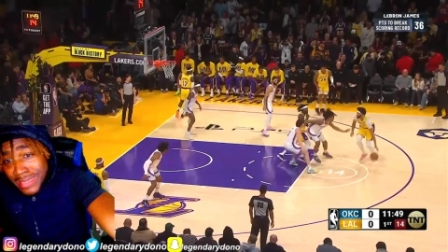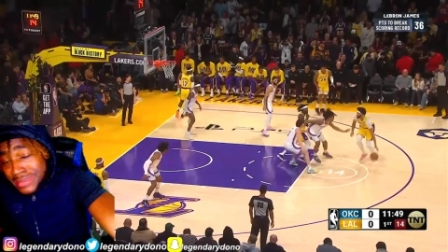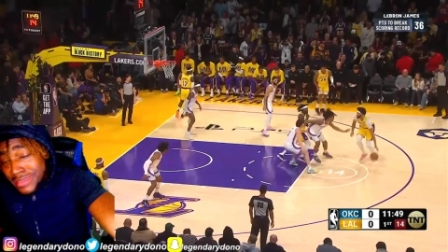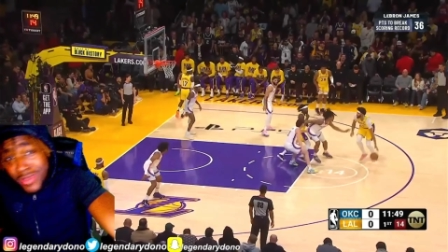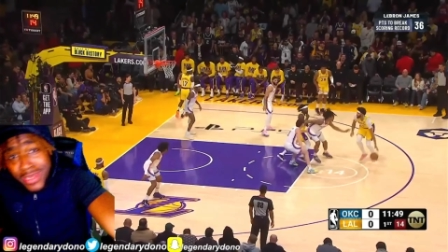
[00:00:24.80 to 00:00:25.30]

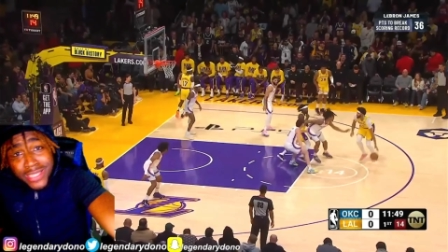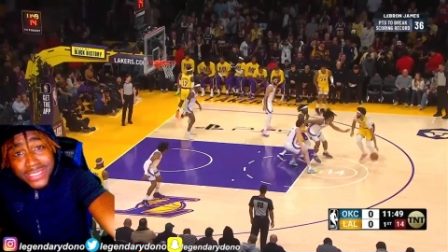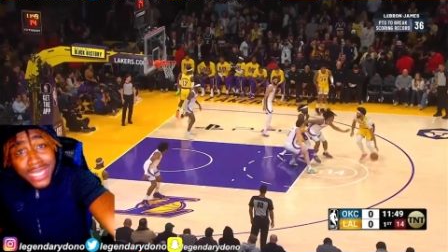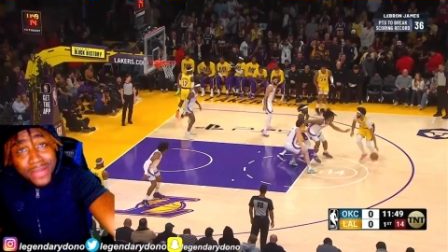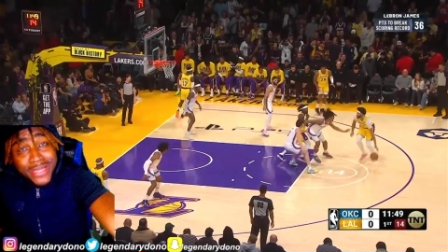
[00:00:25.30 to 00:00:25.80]
Don't get off
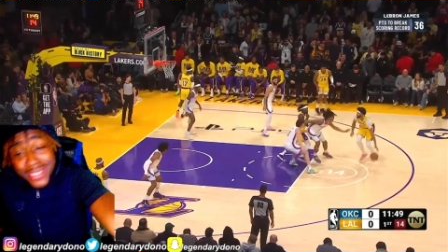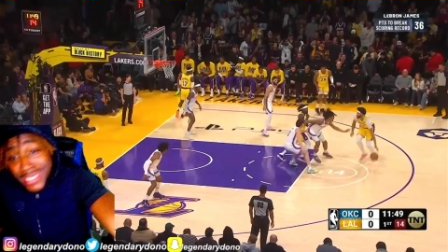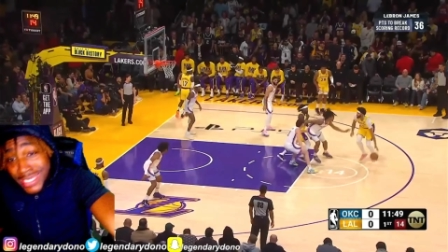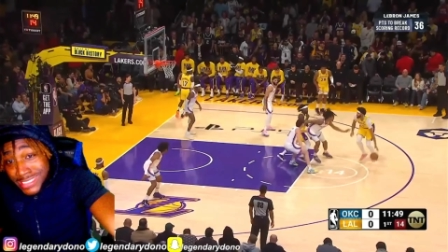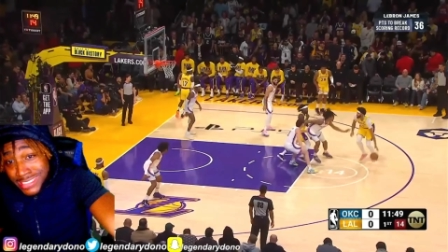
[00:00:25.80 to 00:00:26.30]
topic now,
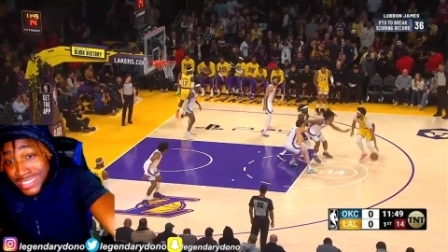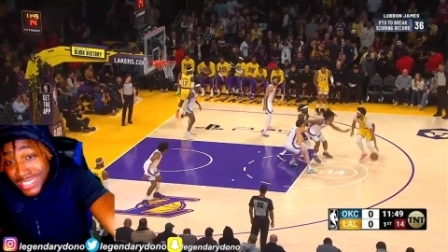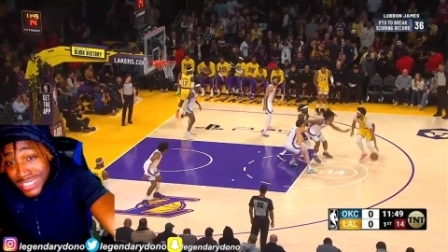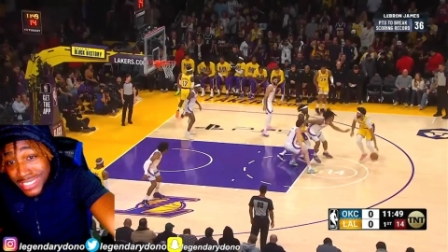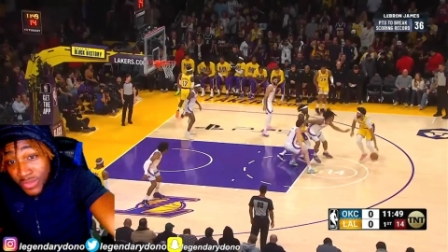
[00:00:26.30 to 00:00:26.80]
Lakers.
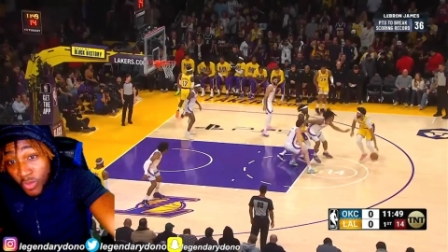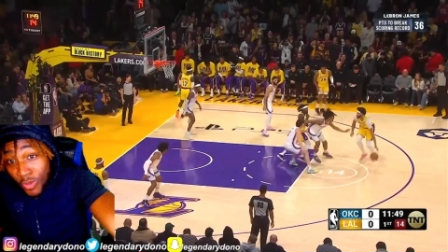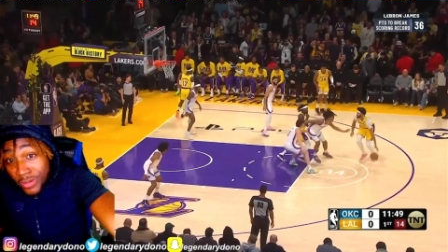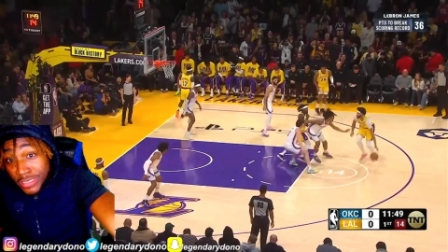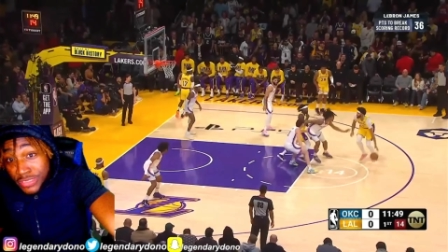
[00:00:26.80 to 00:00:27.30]
The
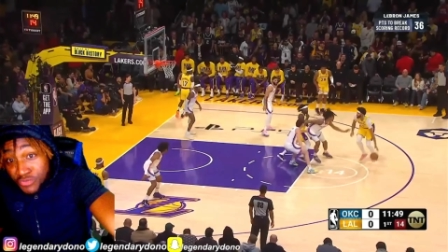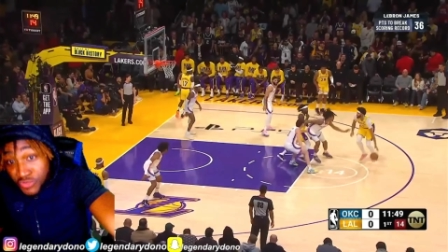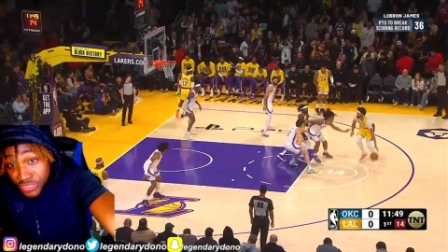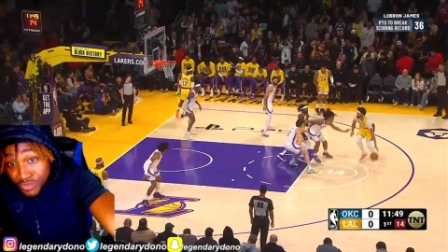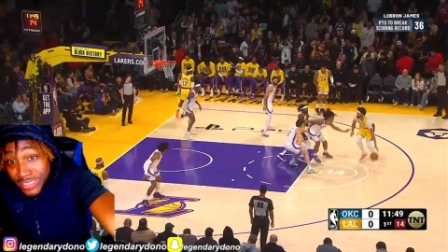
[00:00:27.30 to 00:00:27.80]
Warriors
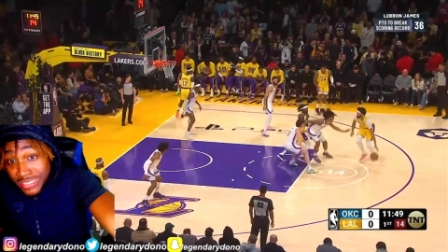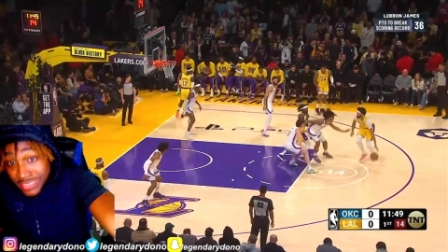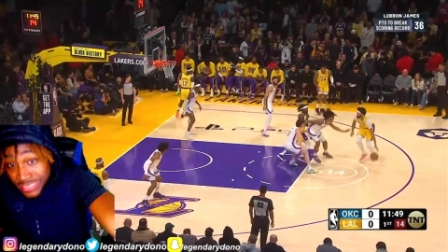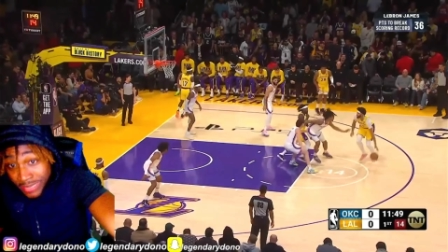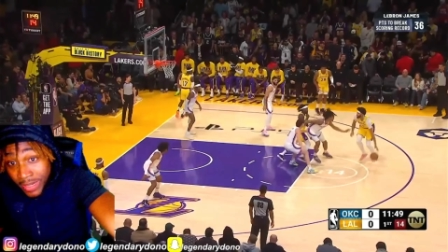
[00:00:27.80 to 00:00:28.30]
just beat this
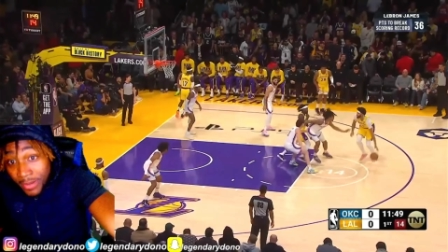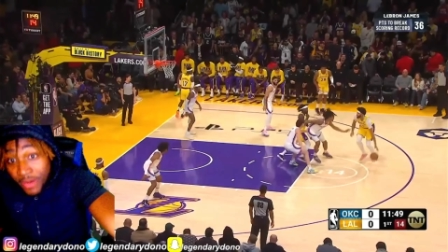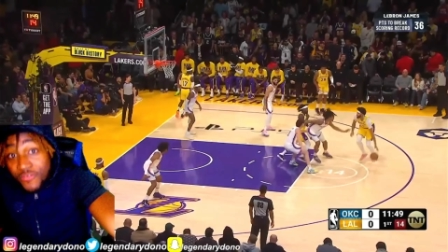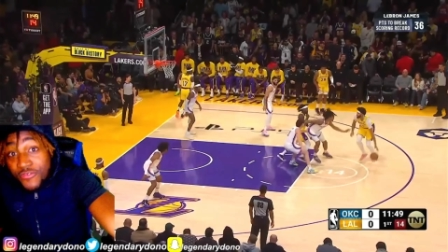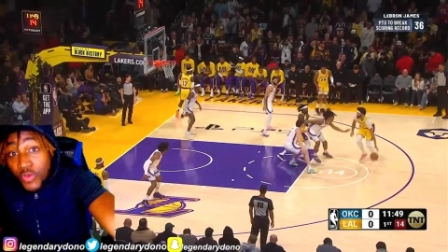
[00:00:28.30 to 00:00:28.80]
team by
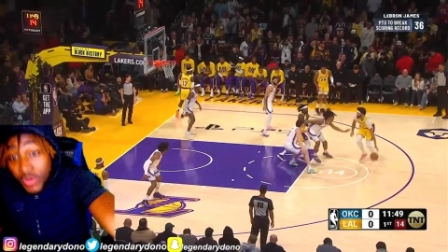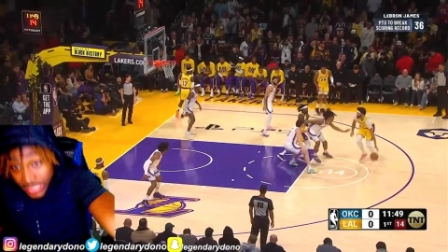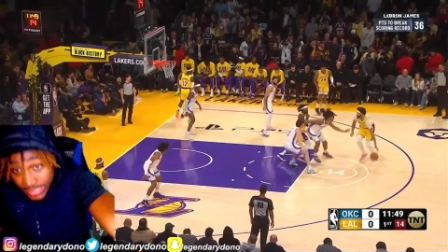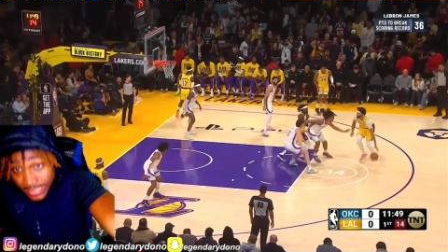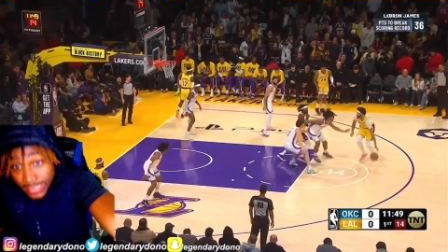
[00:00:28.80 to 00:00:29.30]
about
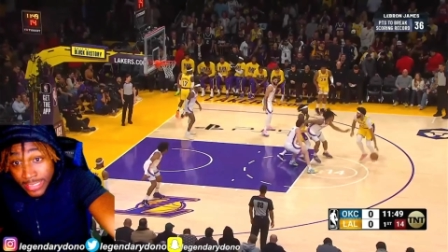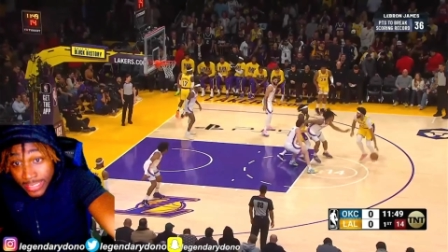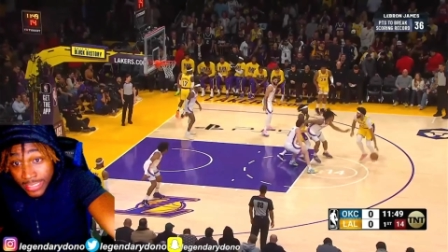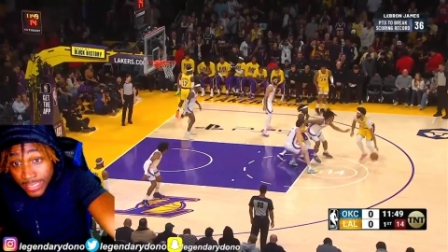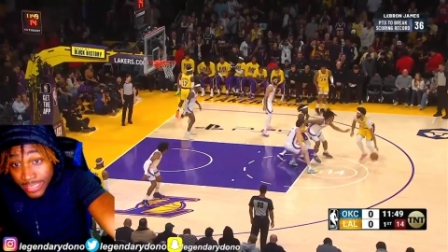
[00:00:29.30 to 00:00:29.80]
40.
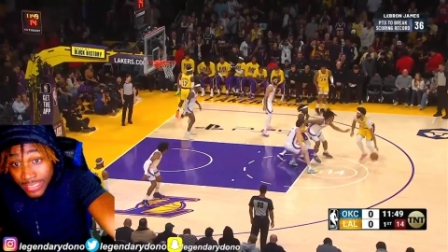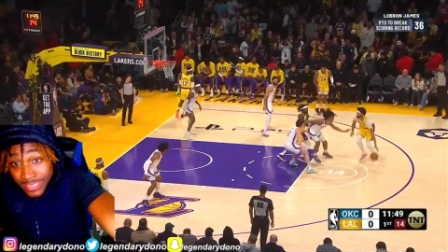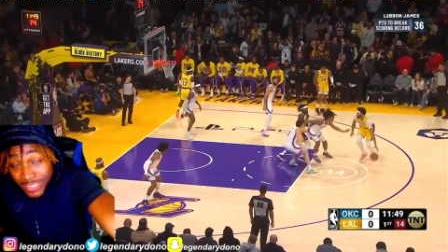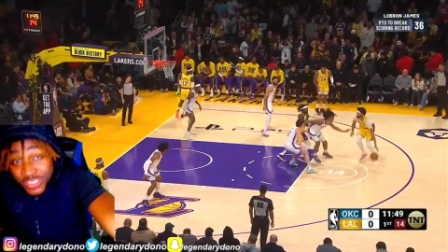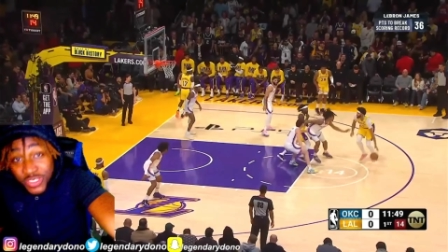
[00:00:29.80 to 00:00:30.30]

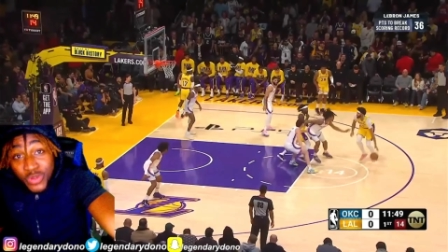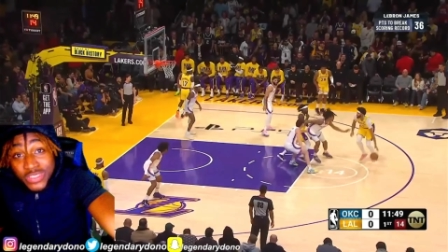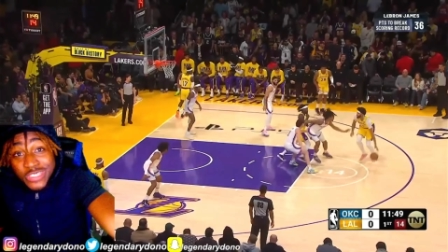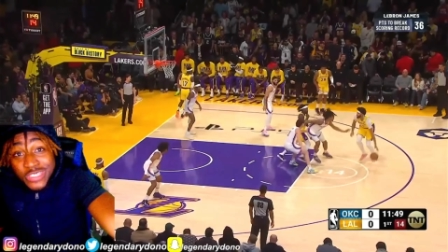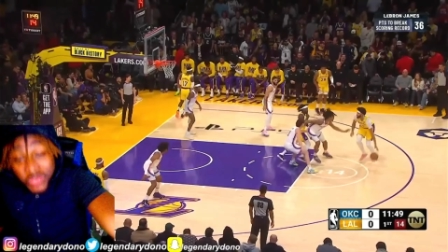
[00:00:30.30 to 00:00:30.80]
There's no
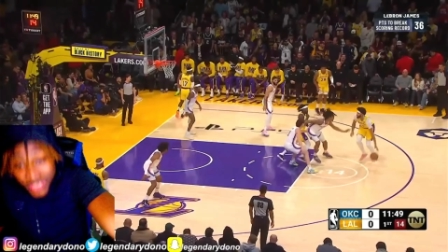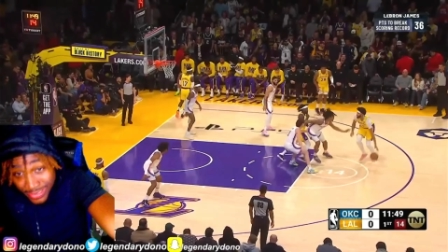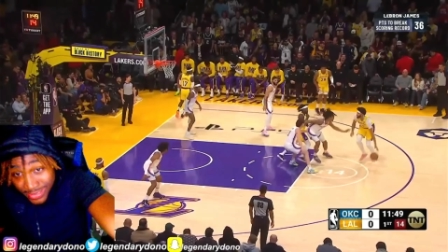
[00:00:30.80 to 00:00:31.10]
excuse.